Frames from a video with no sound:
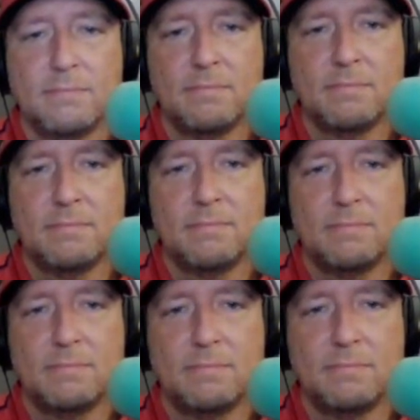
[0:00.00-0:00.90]

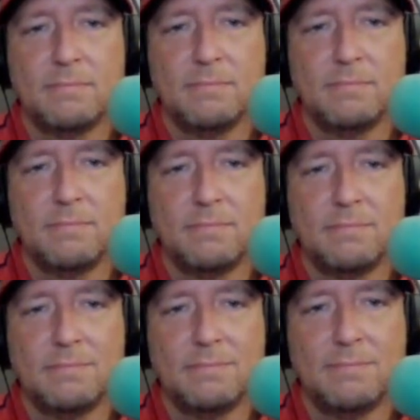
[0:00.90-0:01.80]

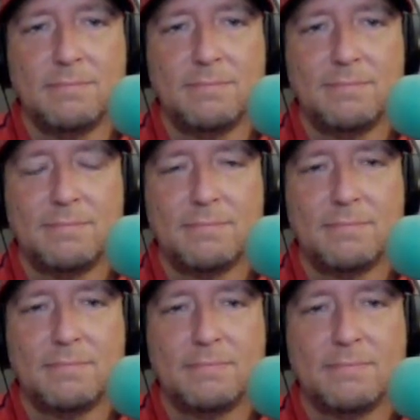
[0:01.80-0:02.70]

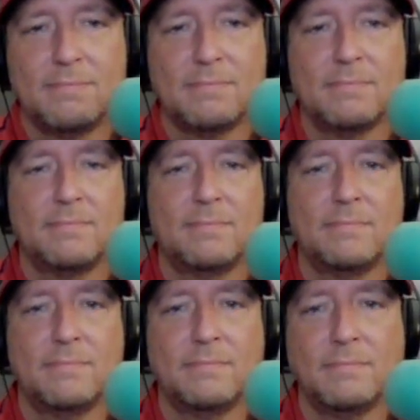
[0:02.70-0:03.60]

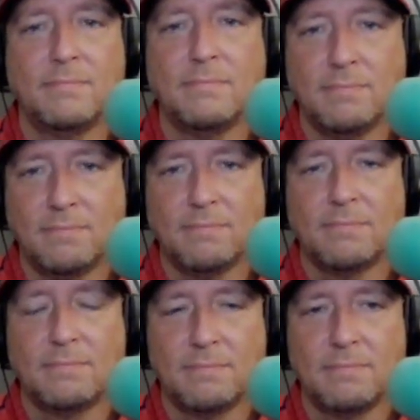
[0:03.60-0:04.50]

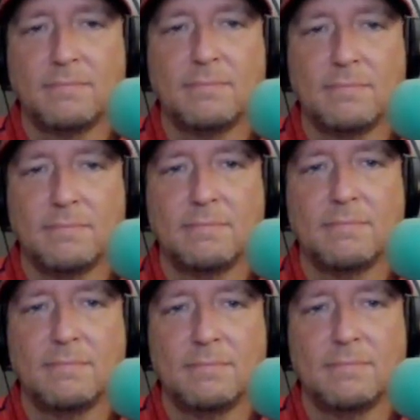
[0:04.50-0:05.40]

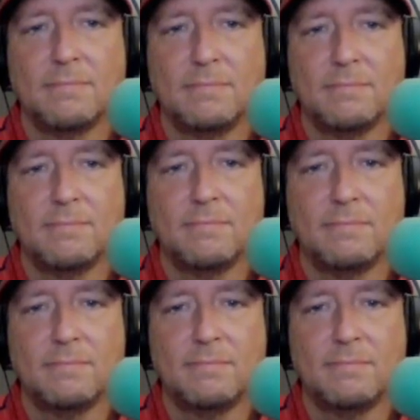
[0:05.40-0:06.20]
[no speech]